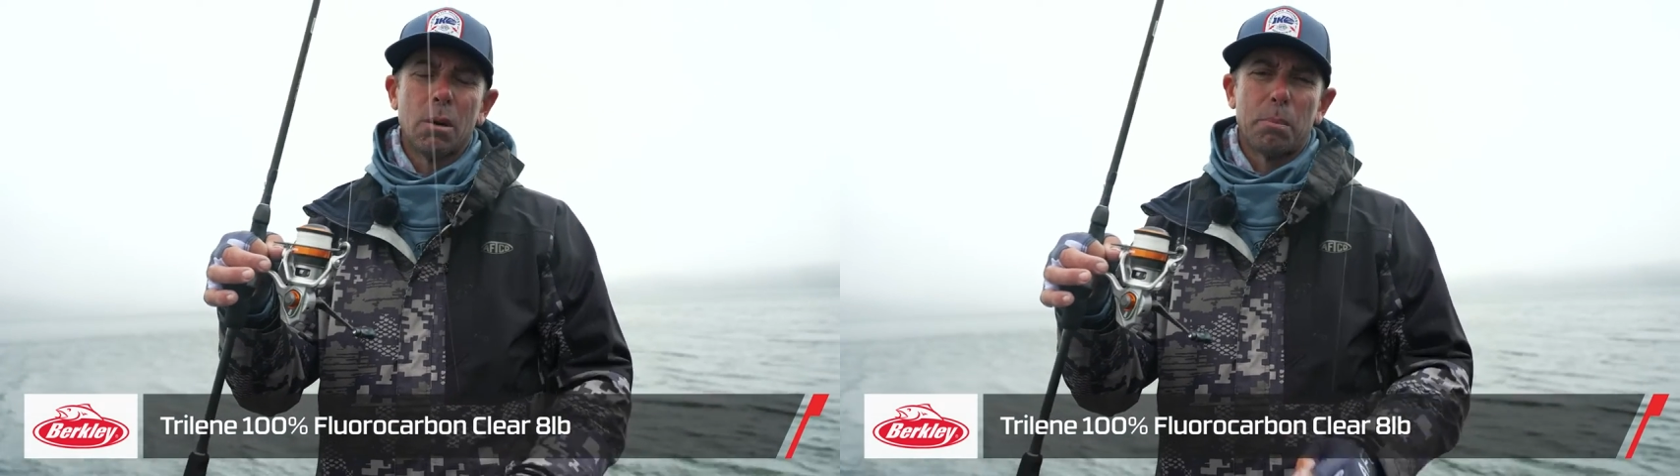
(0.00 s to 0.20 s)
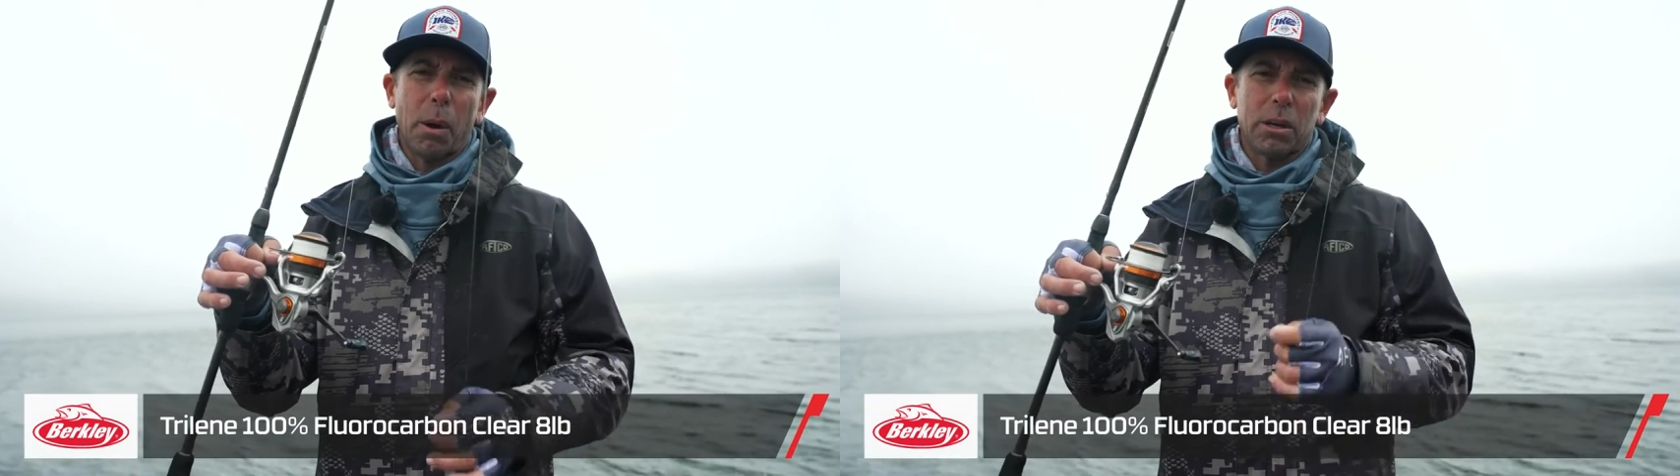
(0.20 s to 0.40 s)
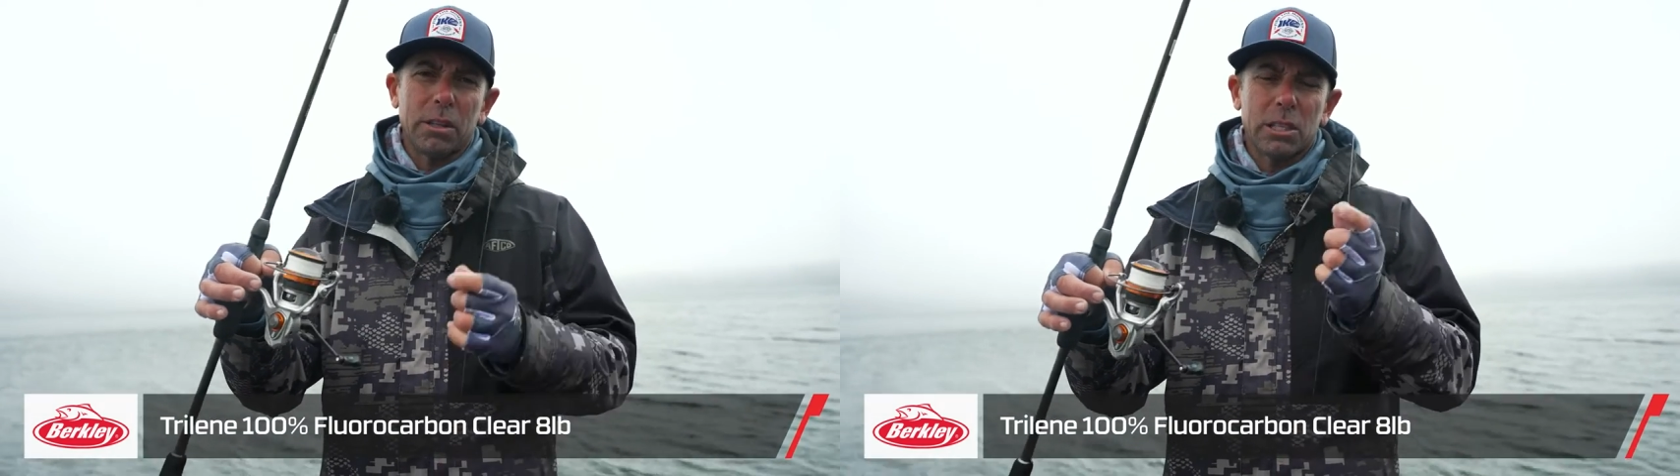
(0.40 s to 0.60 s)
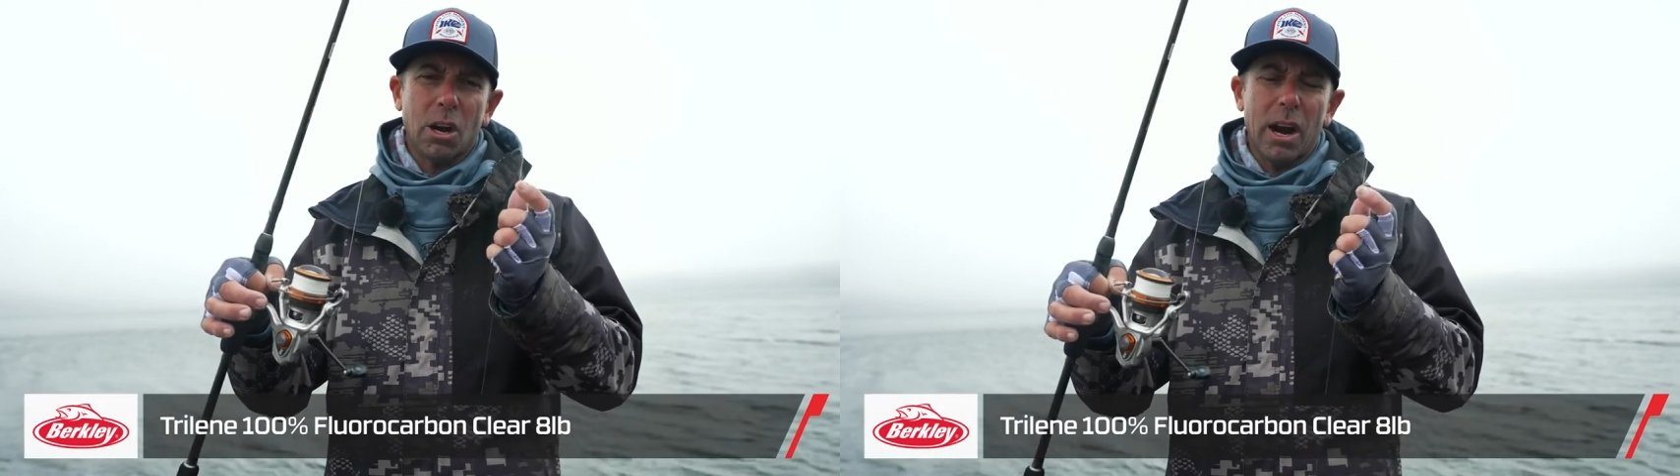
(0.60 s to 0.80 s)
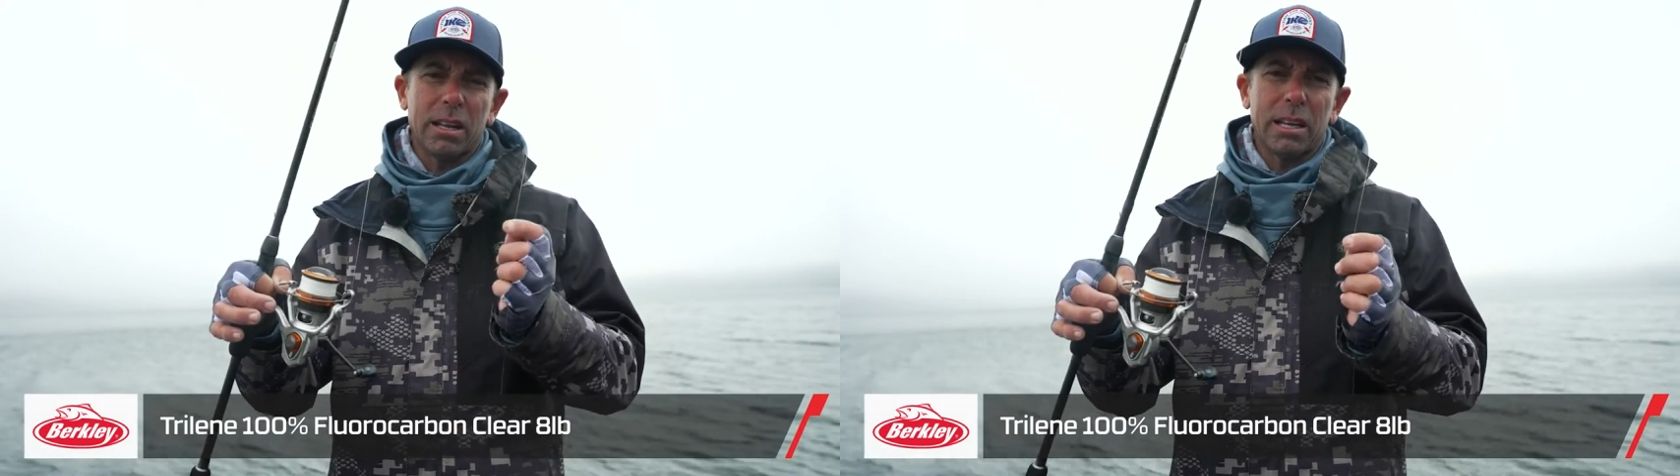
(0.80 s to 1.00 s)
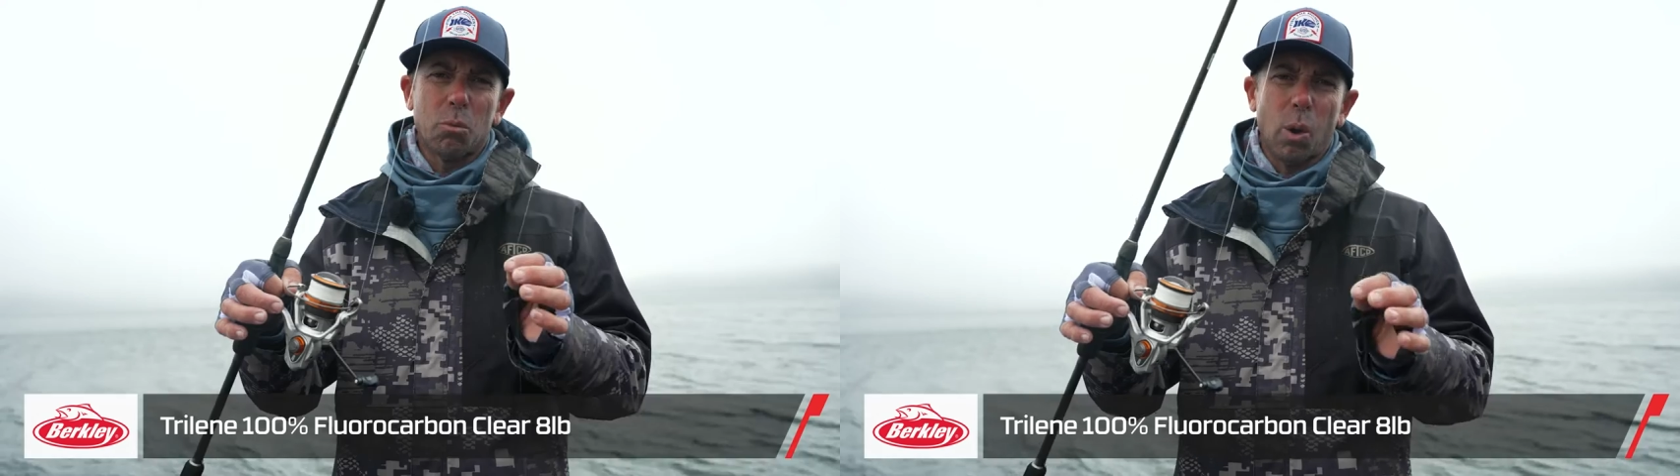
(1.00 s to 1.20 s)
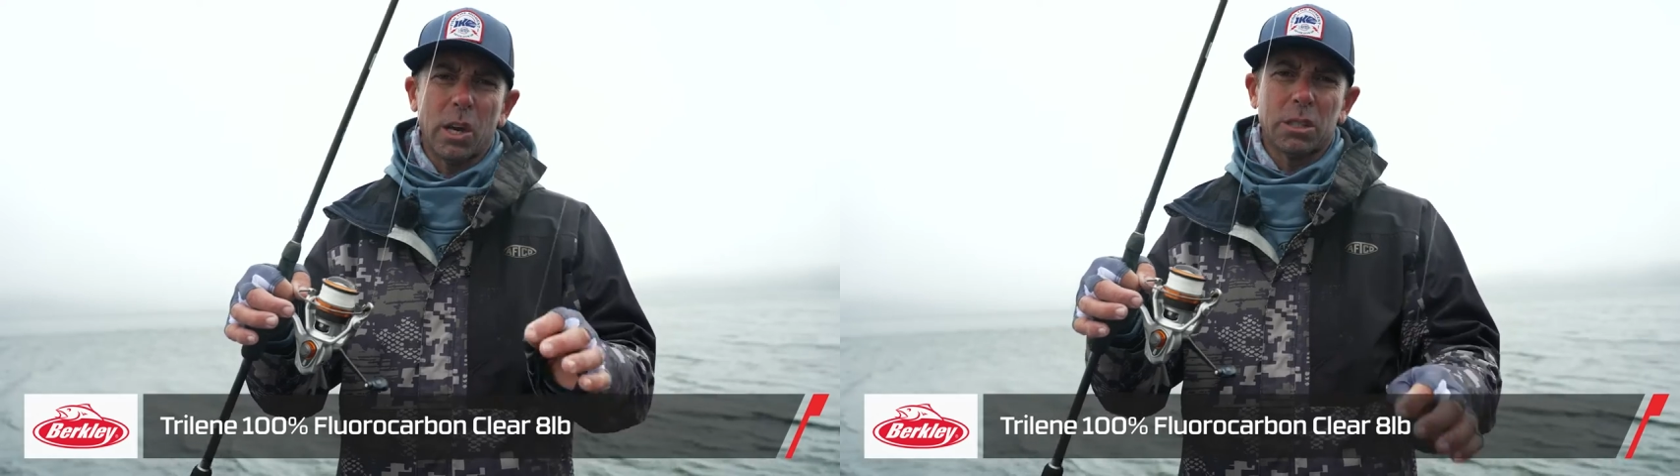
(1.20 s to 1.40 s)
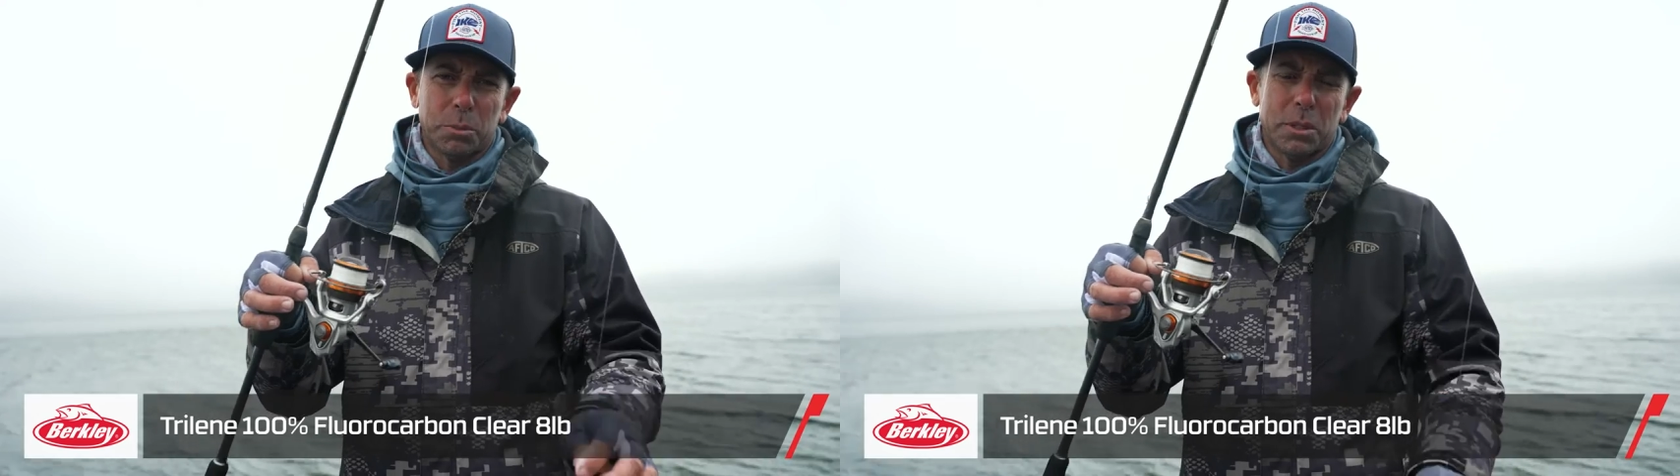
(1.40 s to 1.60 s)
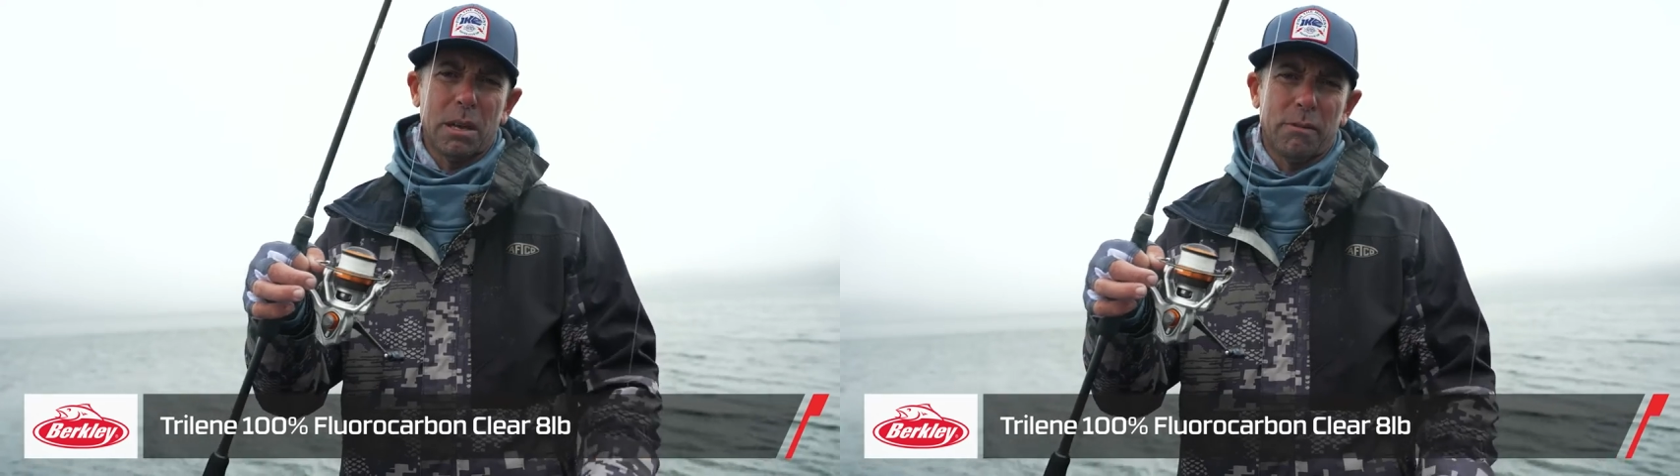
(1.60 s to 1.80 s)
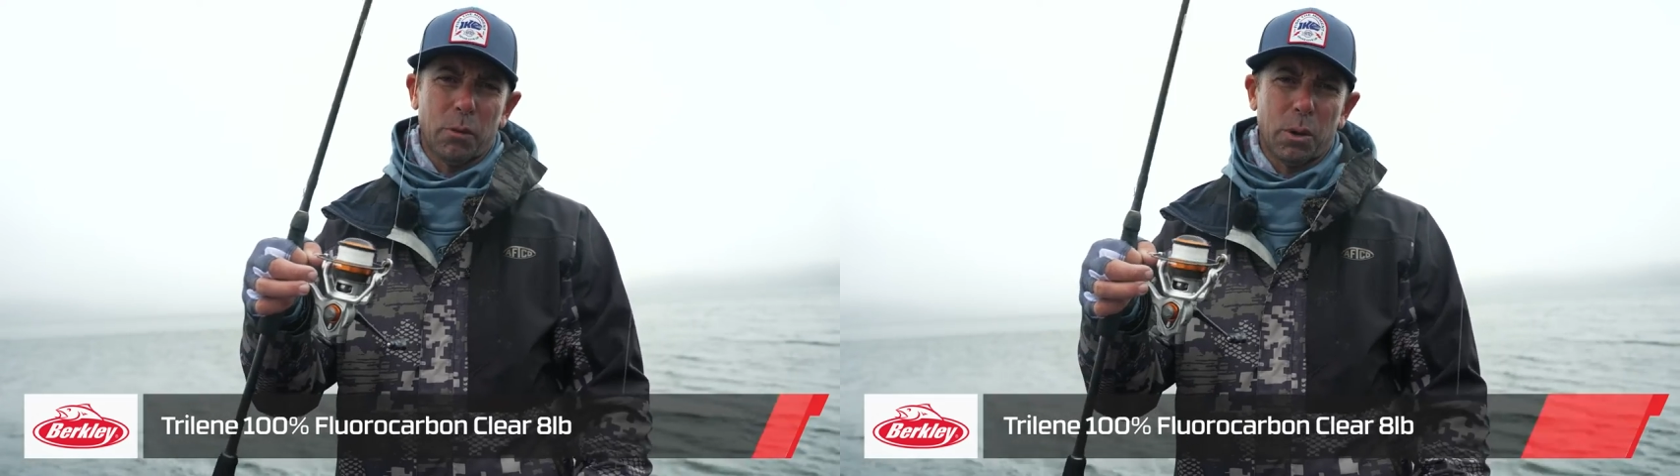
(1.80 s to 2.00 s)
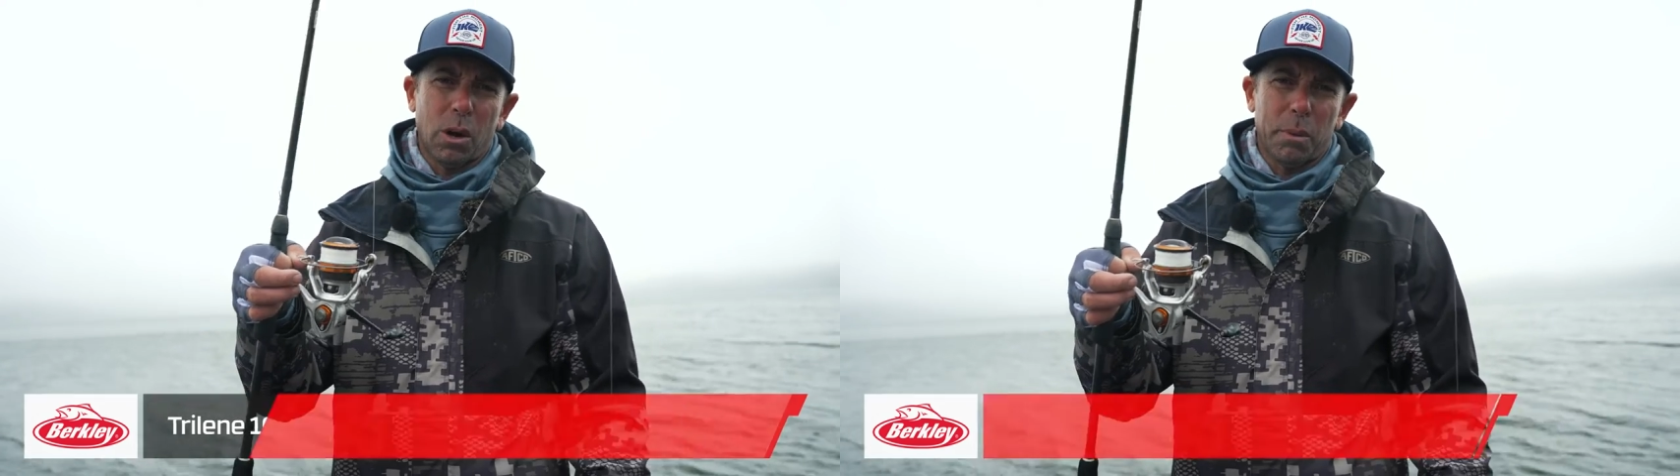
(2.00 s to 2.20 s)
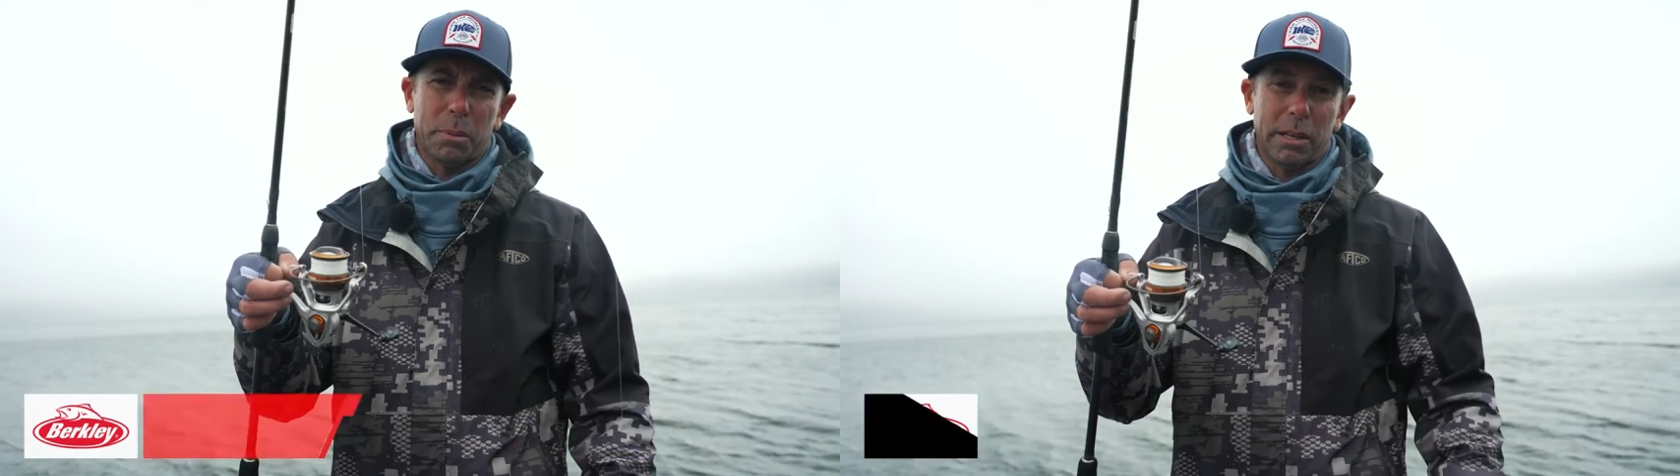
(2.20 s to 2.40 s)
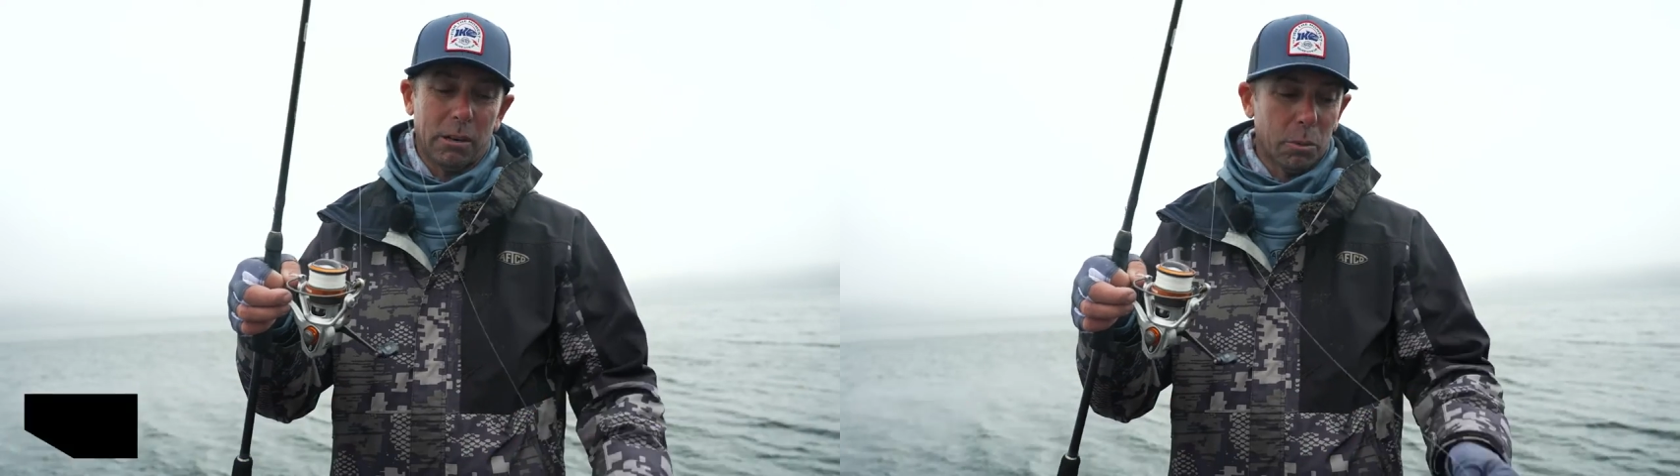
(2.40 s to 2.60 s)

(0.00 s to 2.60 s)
Berkley Trilene 100% fluorocarbon leader.